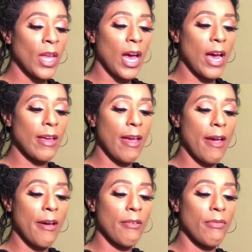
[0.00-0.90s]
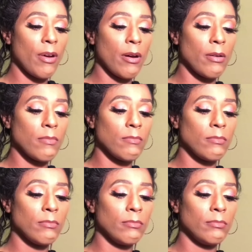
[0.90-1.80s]
I have
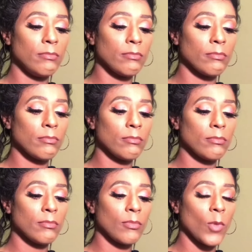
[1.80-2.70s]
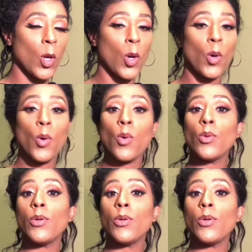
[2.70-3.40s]
um, a whole